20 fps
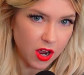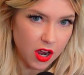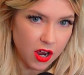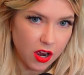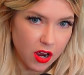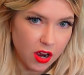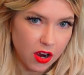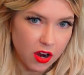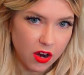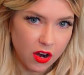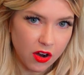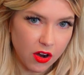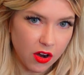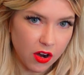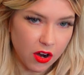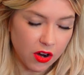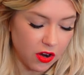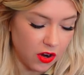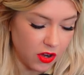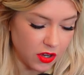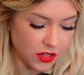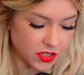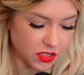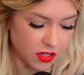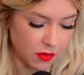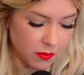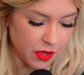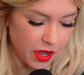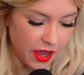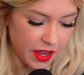are oh, really fun. Yeah. Are
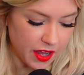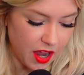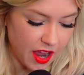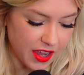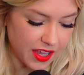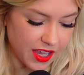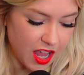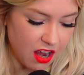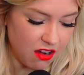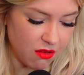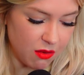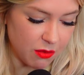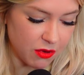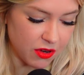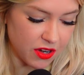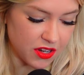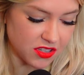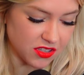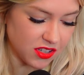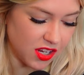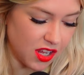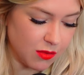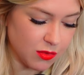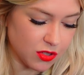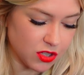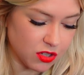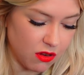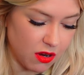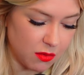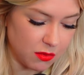awesome. I I can't remember his name,
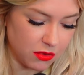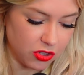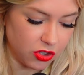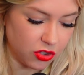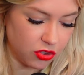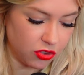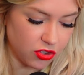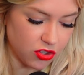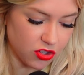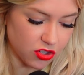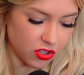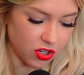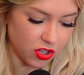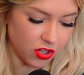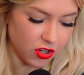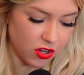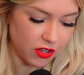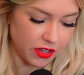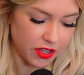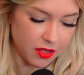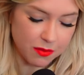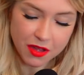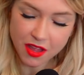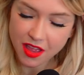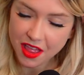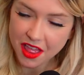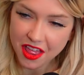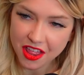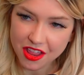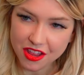so I'm literally just going to call him
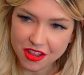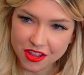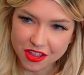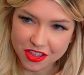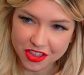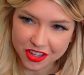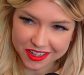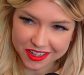the